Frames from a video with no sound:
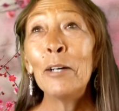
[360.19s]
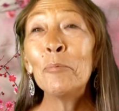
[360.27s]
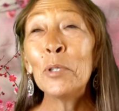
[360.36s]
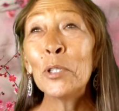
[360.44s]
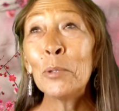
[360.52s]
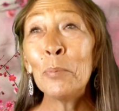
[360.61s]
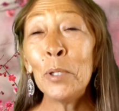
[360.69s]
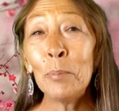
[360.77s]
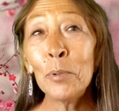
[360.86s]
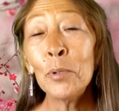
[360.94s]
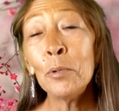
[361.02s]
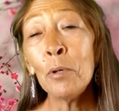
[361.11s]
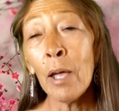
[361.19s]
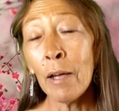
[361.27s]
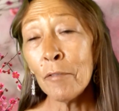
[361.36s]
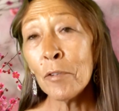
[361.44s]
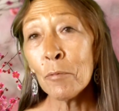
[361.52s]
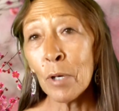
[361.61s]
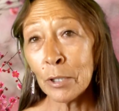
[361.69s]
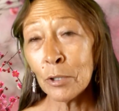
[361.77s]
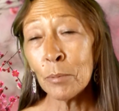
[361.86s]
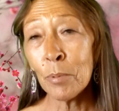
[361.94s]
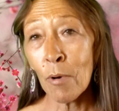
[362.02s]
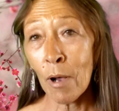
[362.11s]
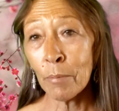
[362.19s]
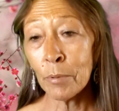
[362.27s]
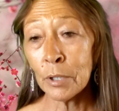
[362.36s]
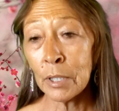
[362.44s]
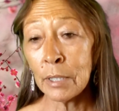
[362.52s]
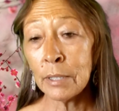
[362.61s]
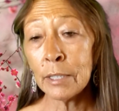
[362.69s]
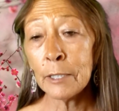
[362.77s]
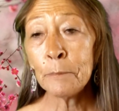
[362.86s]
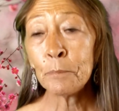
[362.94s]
but the people who have the rental properties